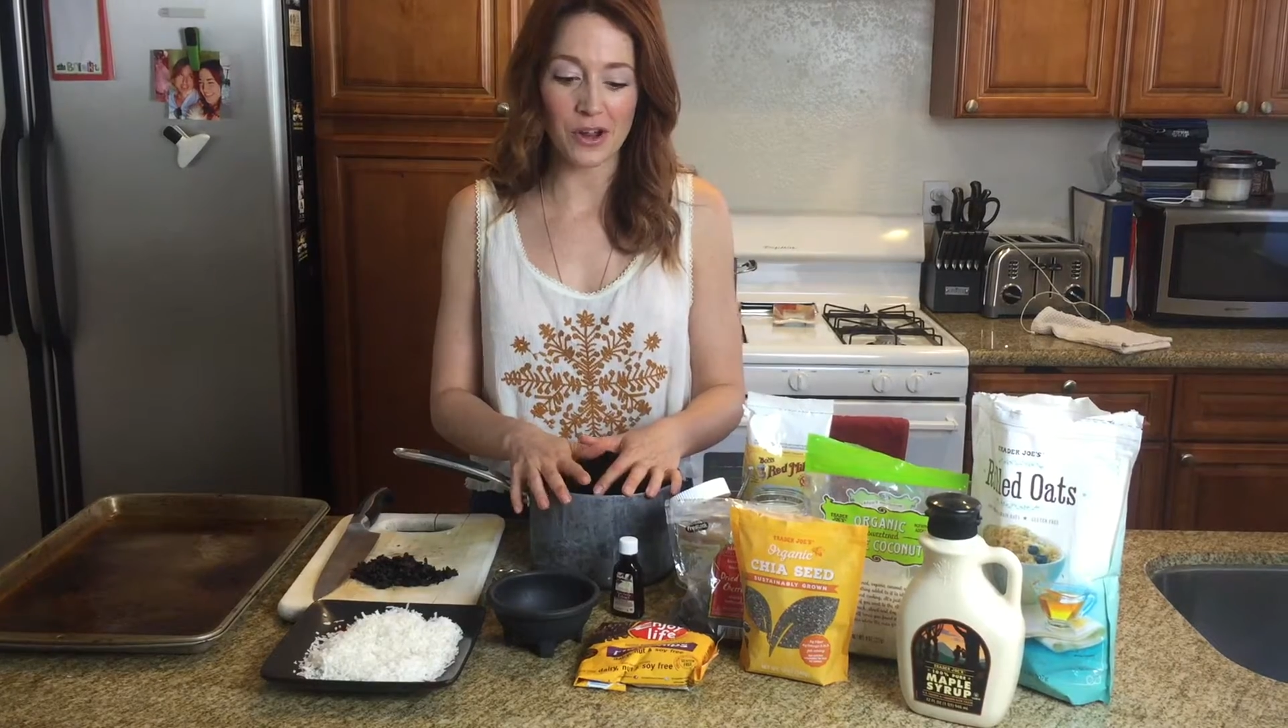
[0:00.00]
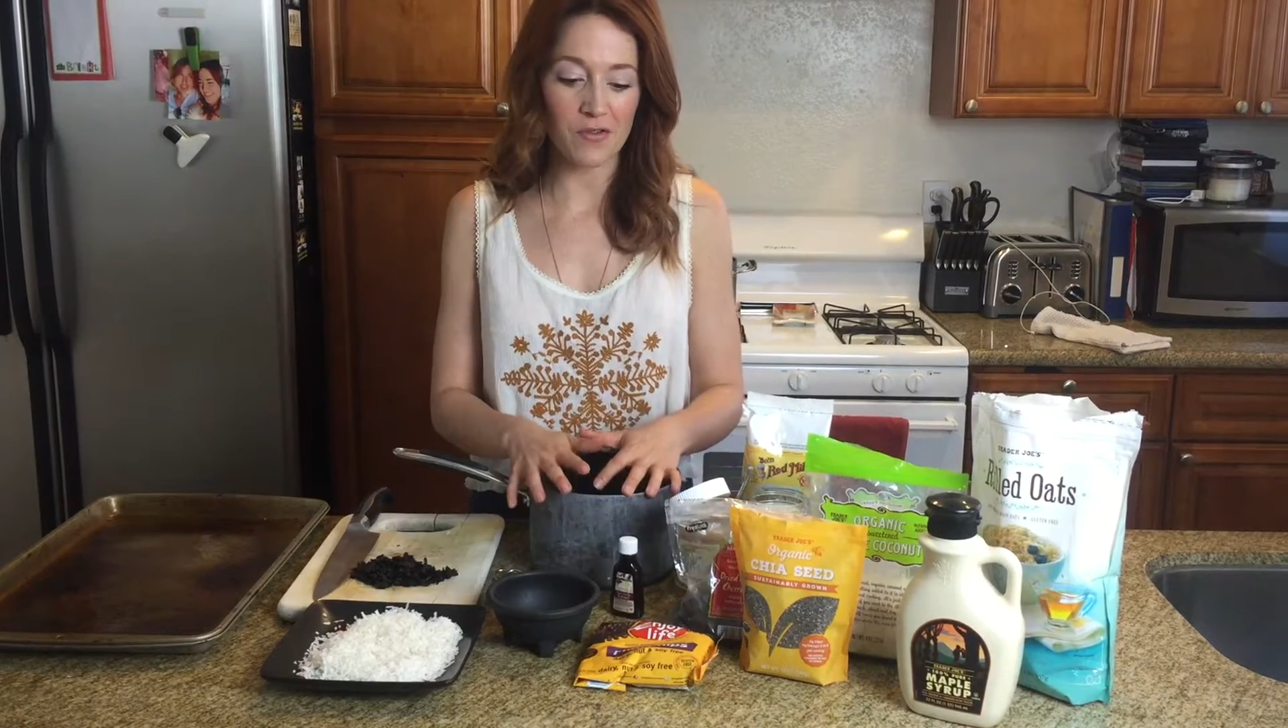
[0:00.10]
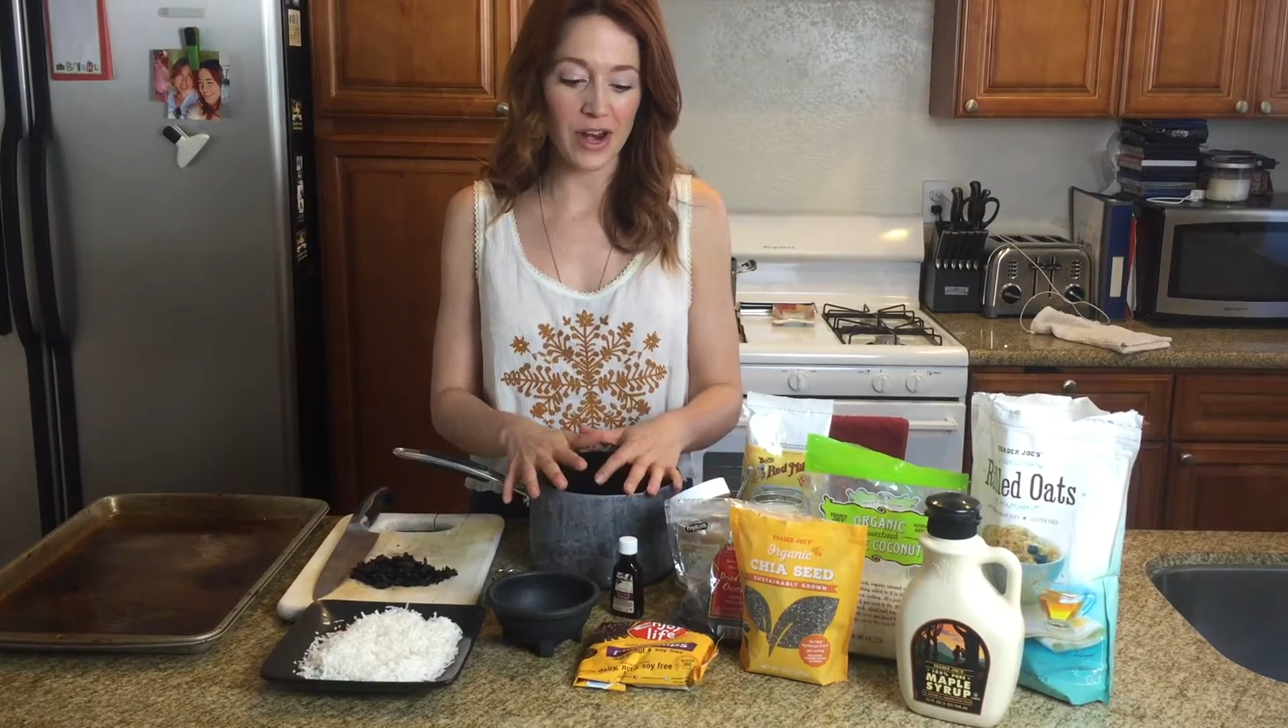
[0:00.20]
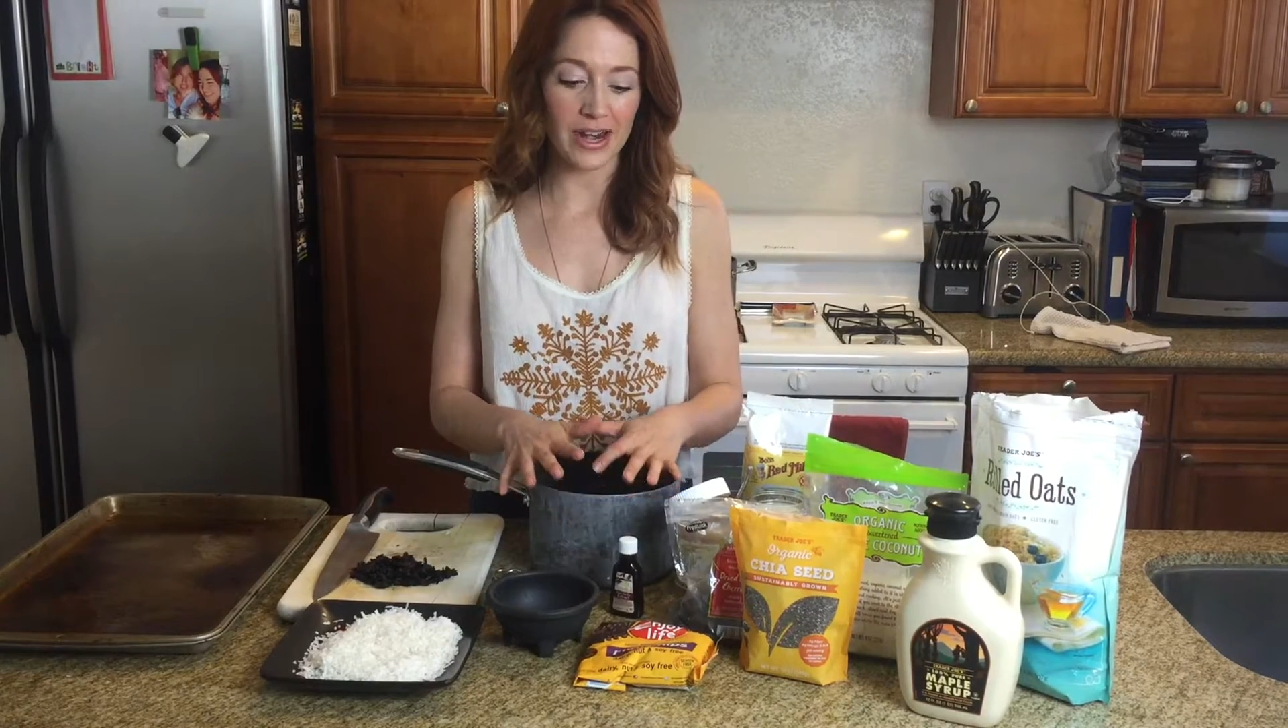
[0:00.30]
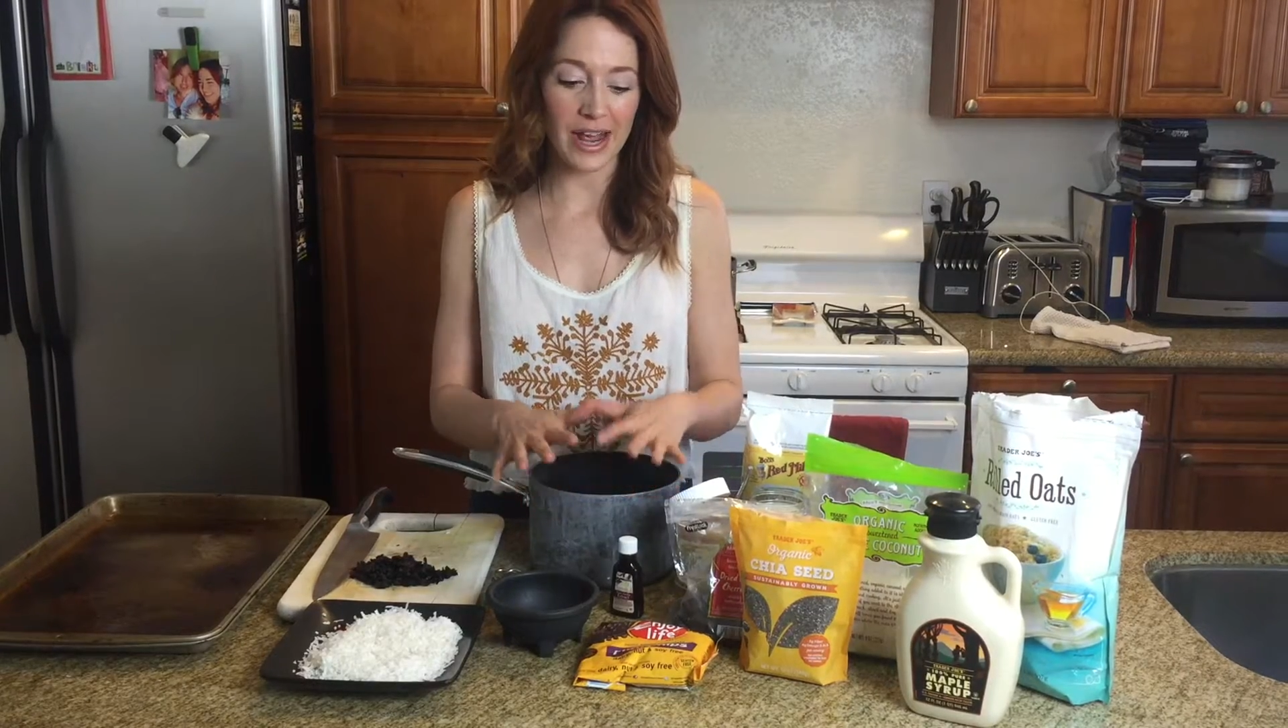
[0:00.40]

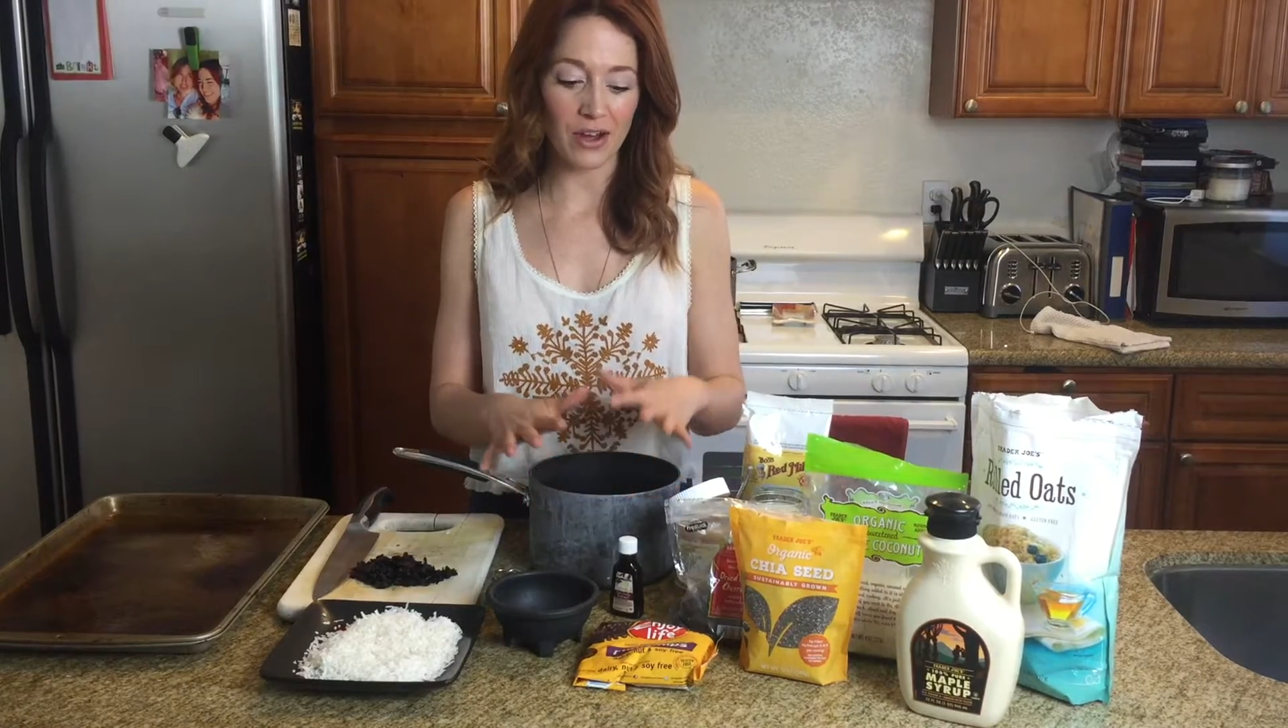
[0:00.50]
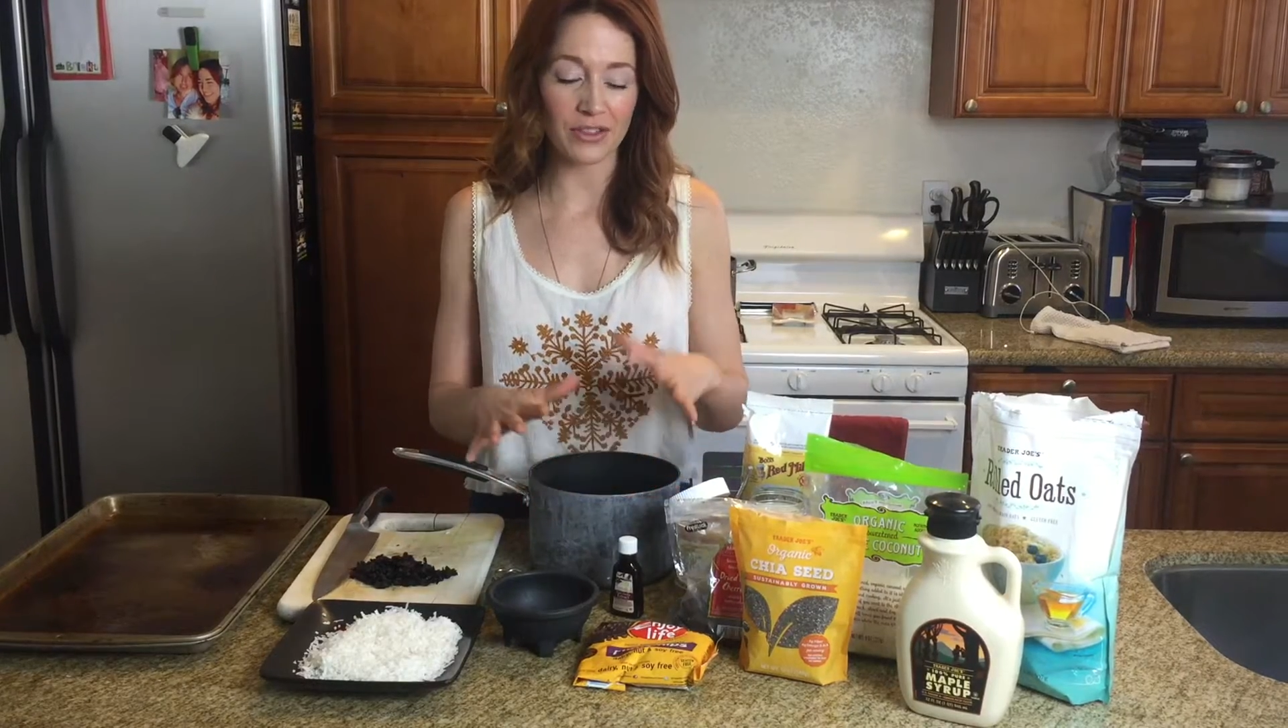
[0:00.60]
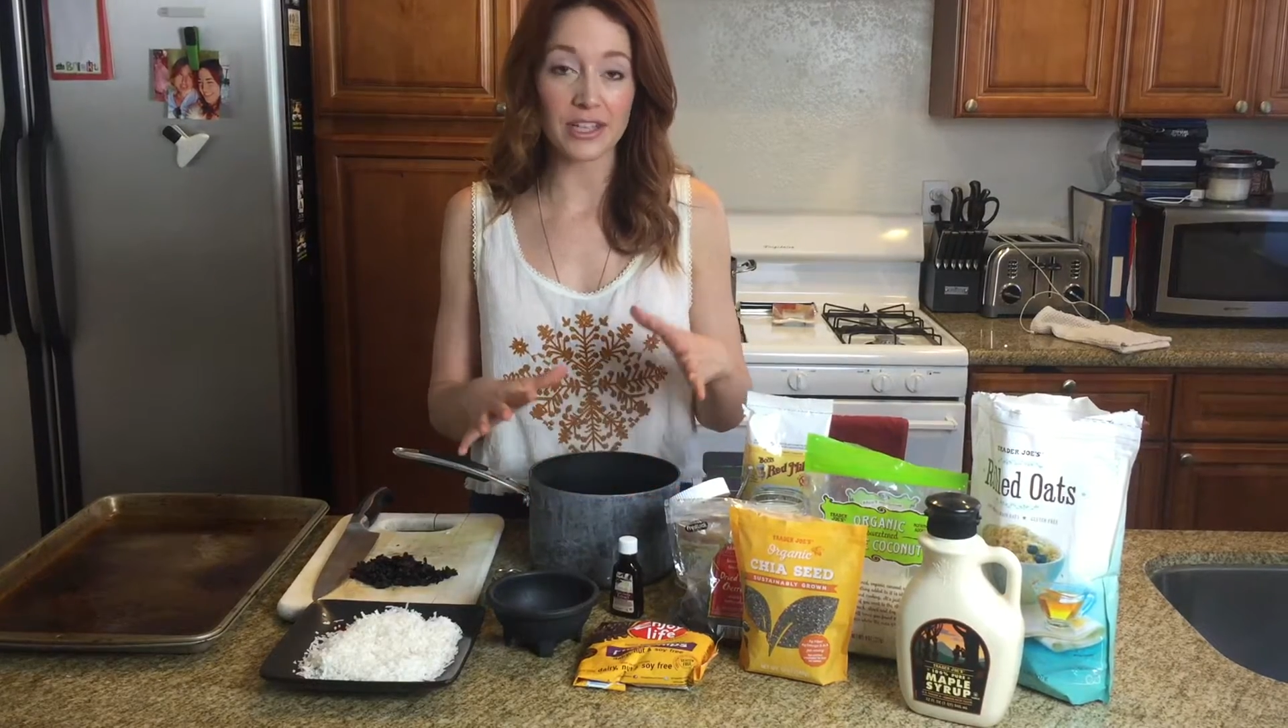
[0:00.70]
on right now.